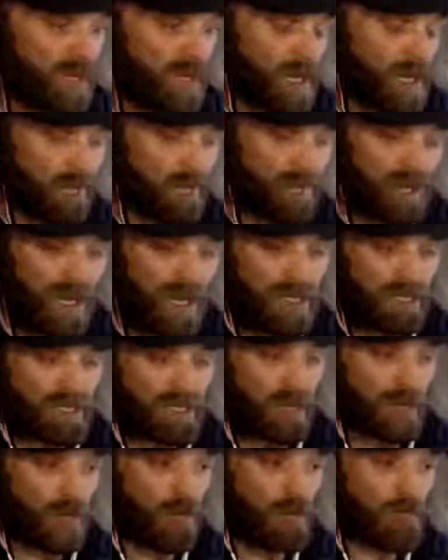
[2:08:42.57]
a place
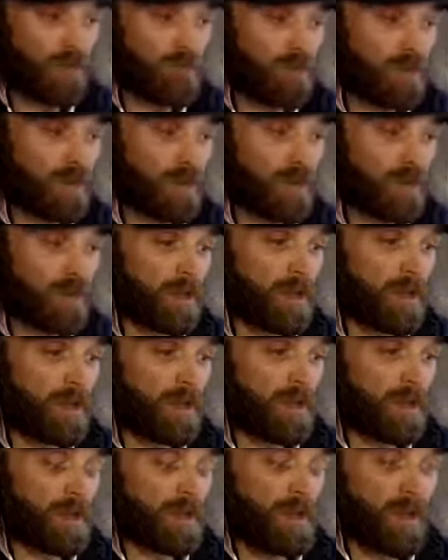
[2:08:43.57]
of
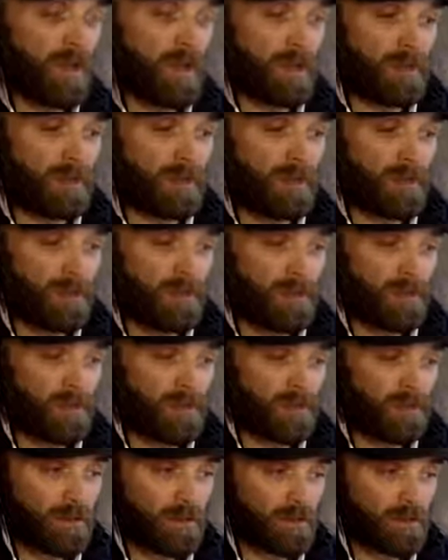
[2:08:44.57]
uh,
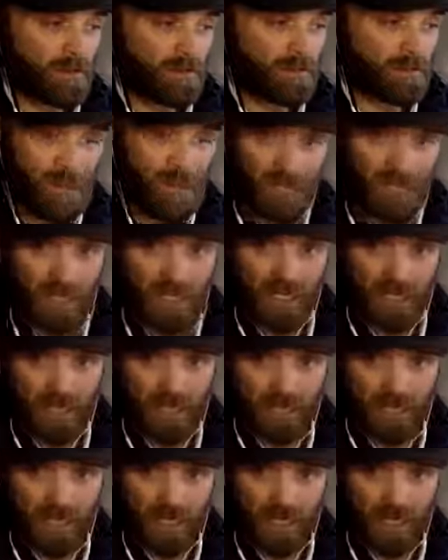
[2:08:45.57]
demonic
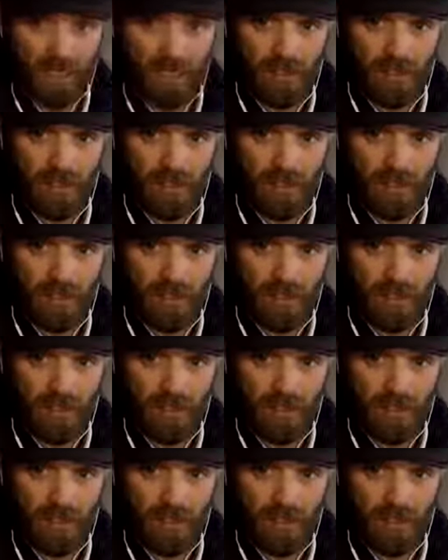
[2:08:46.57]
activity.